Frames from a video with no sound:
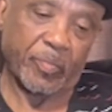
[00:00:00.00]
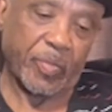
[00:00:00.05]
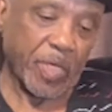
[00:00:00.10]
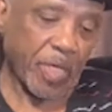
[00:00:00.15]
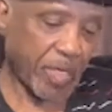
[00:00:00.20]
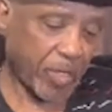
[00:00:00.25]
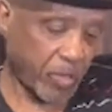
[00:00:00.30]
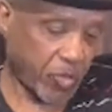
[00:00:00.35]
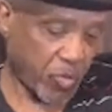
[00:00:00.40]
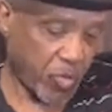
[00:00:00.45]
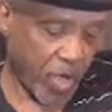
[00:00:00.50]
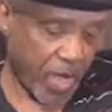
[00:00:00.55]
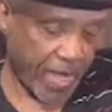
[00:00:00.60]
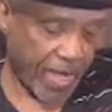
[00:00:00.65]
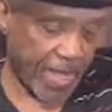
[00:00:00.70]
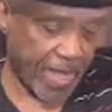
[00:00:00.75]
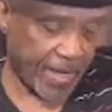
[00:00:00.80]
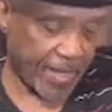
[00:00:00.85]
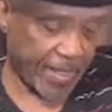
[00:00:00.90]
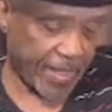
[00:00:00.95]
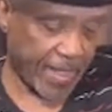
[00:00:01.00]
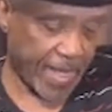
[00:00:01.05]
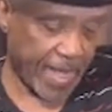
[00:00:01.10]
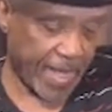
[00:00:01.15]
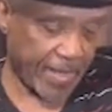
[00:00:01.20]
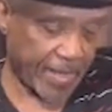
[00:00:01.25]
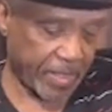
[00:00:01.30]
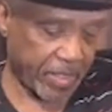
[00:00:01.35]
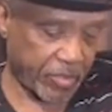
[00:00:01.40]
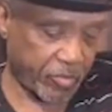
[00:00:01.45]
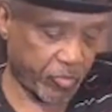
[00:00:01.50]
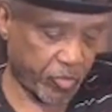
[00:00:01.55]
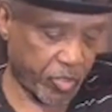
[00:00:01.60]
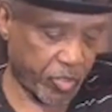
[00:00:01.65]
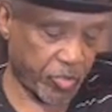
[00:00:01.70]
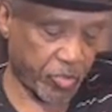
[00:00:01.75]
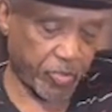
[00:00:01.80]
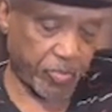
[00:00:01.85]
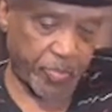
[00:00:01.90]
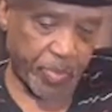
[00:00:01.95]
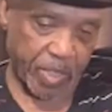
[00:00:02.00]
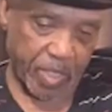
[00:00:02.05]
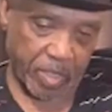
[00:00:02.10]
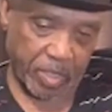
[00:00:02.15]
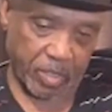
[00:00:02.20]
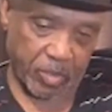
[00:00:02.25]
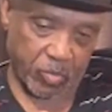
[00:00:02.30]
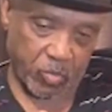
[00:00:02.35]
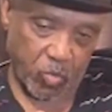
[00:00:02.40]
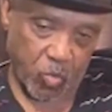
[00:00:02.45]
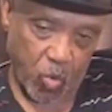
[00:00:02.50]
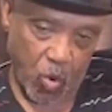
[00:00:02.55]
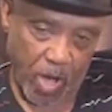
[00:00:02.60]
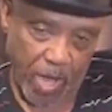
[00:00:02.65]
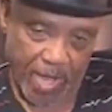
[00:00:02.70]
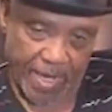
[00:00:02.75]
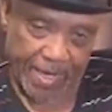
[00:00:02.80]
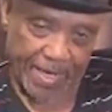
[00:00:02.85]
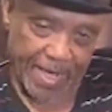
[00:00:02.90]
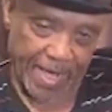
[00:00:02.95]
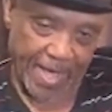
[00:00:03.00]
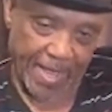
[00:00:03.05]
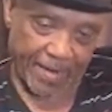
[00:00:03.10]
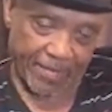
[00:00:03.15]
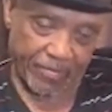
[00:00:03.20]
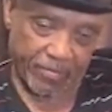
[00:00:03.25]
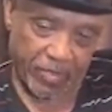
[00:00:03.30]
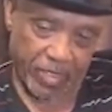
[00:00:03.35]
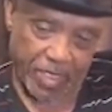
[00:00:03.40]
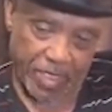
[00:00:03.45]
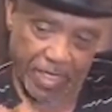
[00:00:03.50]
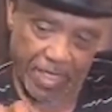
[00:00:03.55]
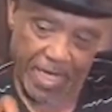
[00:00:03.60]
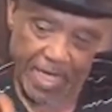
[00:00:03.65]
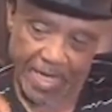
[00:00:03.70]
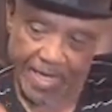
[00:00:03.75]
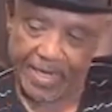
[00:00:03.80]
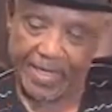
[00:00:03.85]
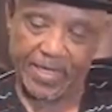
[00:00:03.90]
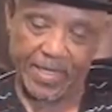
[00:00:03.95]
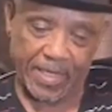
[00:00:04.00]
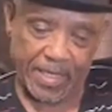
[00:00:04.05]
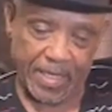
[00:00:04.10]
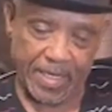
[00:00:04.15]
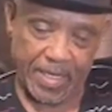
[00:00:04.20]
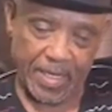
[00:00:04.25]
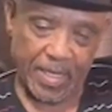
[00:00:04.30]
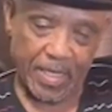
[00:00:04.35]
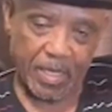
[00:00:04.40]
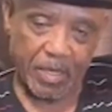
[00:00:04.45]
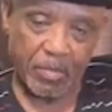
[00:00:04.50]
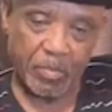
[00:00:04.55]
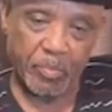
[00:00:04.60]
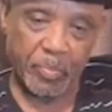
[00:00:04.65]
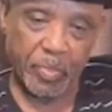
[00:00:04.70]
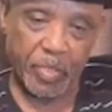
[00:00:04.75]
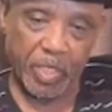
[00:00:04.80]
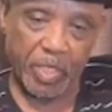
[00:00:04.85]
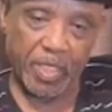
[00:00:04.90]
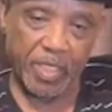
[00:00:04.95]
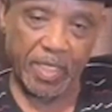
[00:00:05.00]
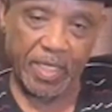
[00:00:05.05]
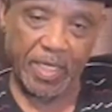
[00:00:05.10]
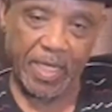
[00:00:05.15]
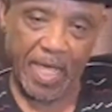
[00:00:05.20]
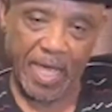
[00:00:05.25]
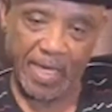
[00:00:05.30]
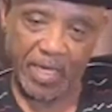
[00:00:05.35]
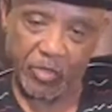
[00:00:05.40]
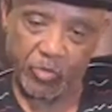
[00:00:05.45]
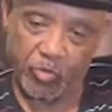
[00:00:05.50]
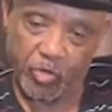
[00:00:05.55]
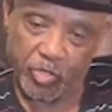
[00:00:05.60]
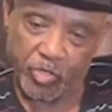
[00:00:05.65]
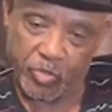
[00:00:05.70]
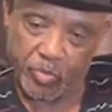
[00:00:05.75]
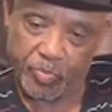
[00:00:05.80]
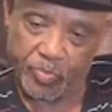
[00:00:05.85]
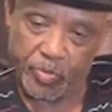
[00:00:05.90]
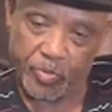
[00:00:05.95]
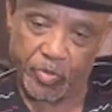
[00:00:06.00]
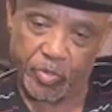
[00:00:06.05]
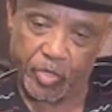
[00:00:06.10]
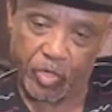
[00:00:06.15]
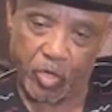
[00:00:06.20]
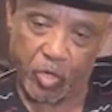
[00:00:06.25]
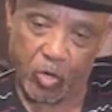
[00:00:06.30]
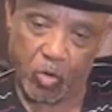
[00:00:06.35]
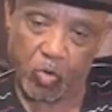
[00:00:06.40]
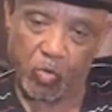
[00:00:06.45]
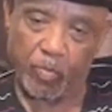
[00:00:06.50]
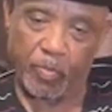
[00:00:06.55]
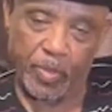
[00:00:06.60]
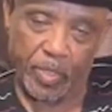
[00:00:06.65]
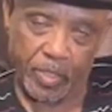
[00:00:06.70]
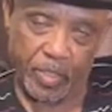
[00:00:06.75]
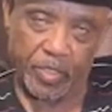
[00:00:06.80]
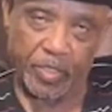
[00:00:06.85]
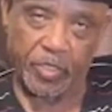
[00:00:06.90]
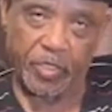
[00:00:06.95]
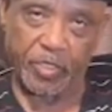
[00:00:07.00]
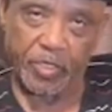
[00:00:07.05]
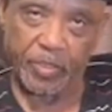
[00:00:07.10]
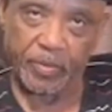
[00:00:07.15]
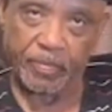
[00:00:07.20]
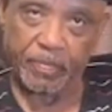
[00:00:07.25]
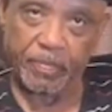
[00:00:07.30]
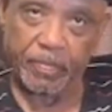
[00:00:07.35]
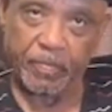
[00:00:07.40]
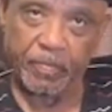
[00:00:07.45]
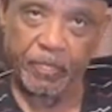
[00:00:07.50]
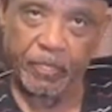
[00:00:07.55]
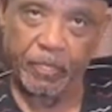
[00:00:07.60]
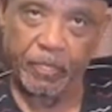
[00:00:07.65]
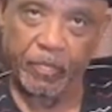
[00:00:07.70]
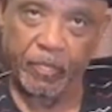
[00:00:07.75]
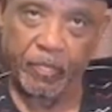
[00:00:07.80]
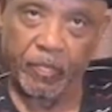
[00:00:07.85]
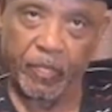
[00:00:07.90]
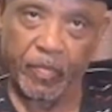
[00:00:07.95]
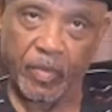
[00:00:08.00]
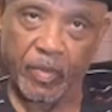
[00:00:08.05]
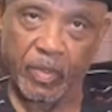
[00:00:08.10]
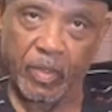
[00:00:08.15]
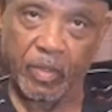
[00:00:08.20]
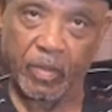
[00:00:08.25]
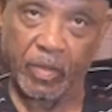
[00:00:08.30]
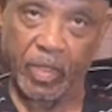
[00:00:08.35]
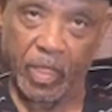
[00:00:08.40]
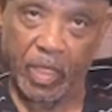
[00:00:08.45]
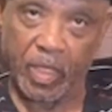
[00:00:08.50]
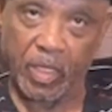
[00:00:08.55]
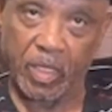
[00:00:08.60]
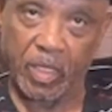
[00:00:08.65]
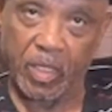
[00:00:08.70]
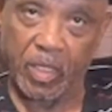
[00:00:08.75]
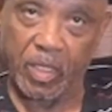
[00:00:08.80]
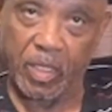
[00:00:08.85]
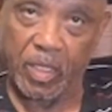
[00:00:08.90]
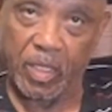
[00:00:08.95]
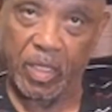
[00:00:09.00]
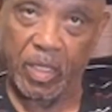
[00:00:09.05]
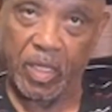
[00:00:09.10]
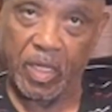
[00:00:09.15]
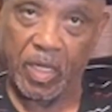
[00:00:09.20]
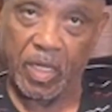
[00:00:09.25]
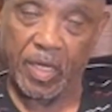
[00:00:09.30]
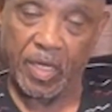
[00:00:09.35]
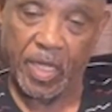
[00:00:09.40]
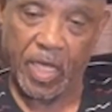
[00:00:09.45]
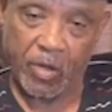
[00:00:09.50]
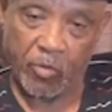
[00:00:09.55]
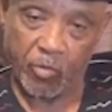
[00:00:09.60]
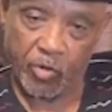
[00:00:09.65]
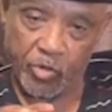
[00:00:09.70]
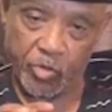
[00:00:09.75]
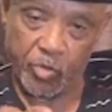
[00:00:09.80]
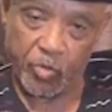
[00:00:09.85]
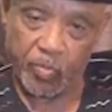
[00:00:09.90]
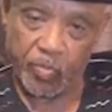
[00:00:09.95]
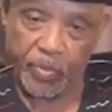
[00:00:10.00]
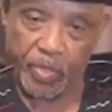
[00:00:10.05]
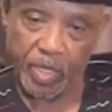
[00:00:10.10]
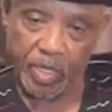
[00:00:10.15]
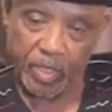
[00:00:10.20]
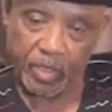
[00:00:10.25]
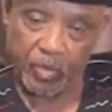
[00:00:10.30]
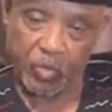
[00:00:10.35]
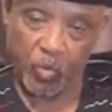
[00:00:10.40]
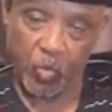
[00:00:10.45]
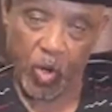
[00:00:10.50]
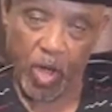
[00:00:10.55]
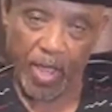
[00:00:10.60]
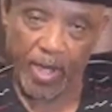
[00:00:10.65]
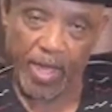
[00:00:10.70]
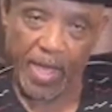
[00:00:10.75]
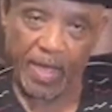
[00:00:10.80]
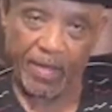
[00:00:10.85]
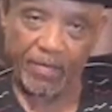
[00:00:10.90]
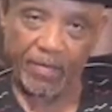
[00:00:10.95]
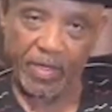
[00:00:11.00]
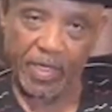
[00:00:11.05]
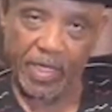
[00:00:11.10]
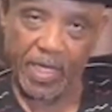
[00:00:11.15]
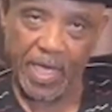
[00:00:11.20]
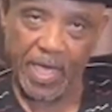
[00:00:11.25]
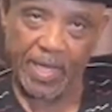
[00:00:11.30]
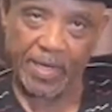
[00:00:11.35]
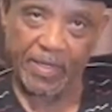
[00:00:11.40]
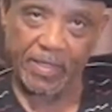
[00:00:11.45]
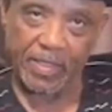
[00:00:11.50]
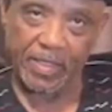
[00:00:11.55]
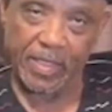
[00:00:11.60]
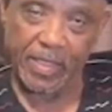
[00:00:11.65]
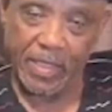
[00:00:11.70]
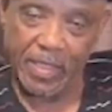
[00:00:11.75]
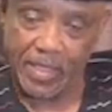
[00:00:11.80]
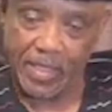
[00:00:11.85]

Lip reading: Picking the white out of cotton is when you pick the white out of the cotton. Pulling the cotton is when you pull the whole bud. Okay? Now, when you pick the white out of the cotton,